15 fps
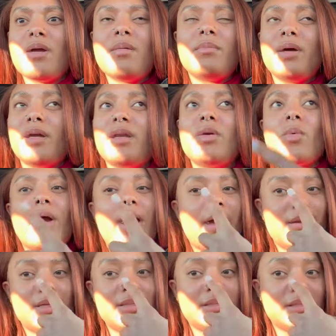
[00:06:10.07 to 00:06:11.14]
but anyway i
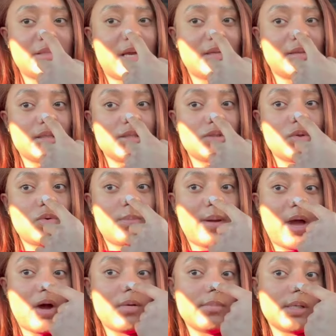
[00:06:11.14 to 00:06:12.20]
need to take this hoop
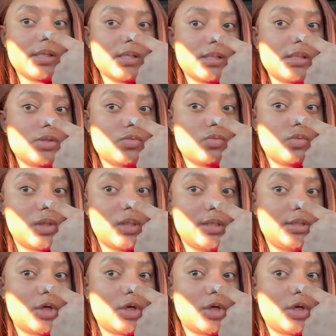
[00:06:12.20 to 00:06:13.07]
out because it's really